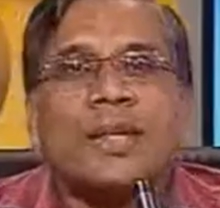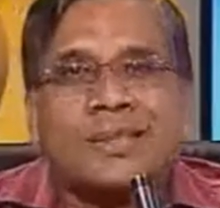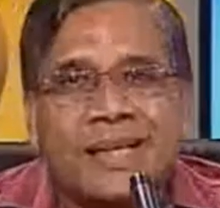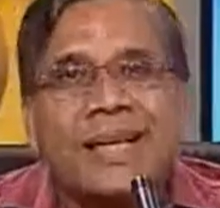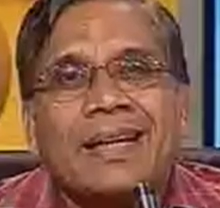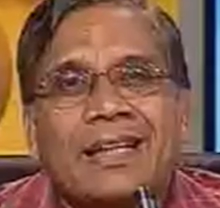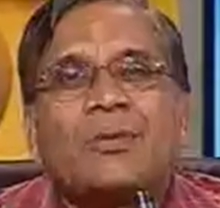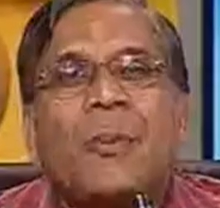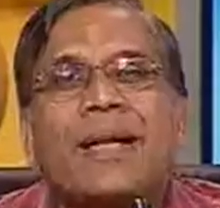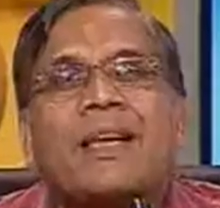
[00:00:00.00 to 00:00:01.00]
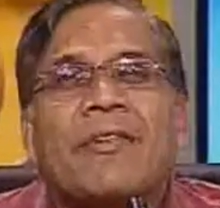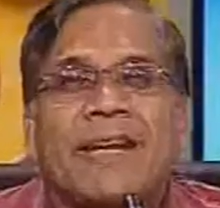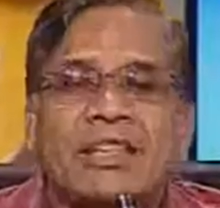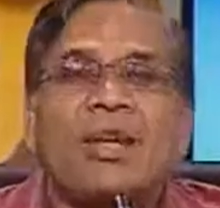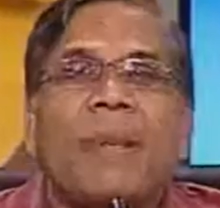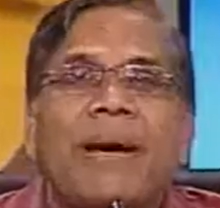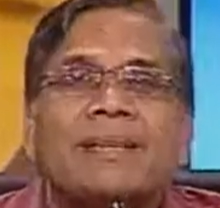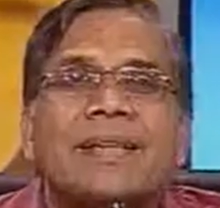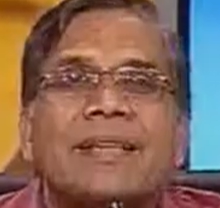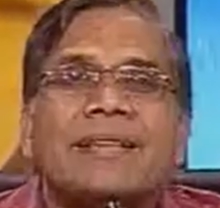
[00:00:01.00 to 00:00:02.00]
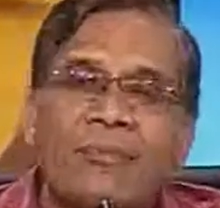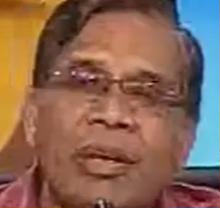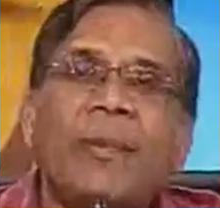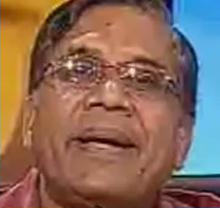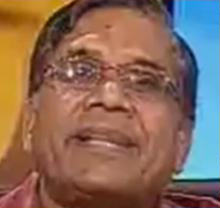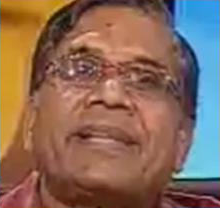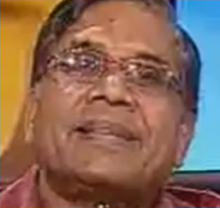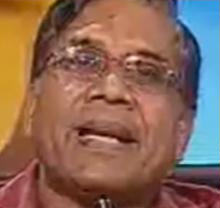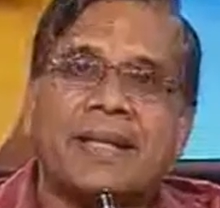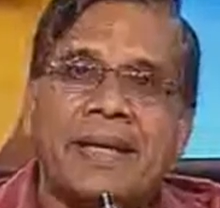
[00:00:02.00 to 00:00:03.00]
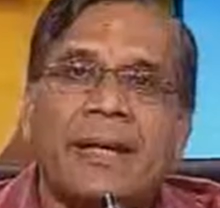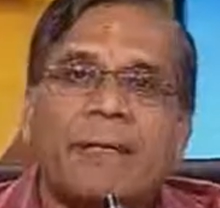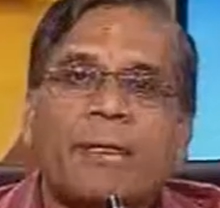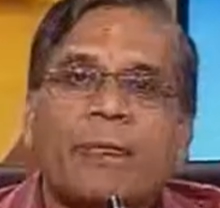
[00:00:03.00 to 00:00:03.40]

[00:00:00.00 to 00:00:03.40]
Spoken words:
still despite our achievements, some limitations are there.